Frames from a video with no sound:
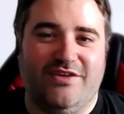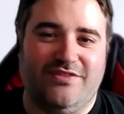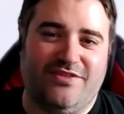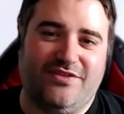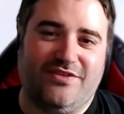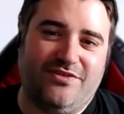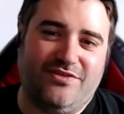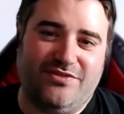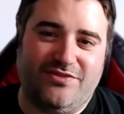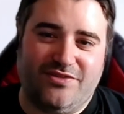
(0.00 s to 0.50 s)

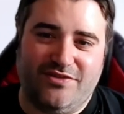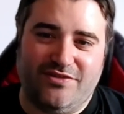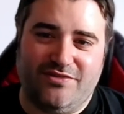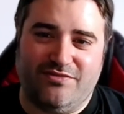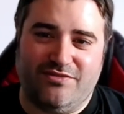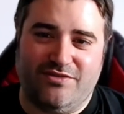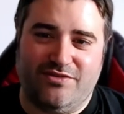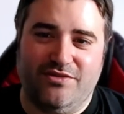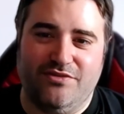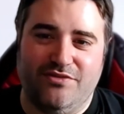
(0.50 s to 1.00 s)
the
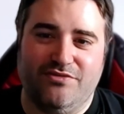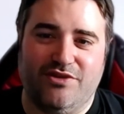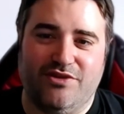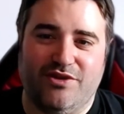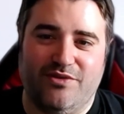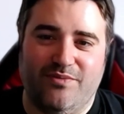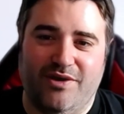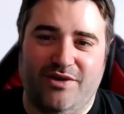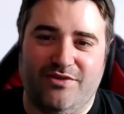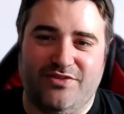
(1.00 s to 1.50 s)
luthier
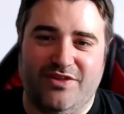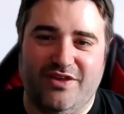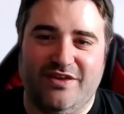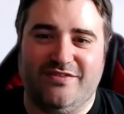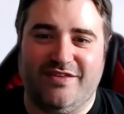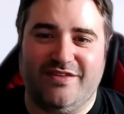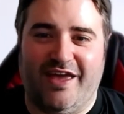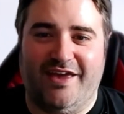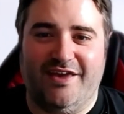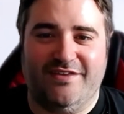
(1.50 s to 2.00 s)
world these
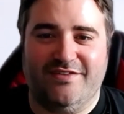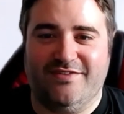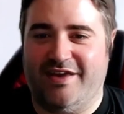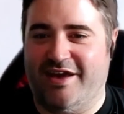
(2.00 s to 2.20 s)
days?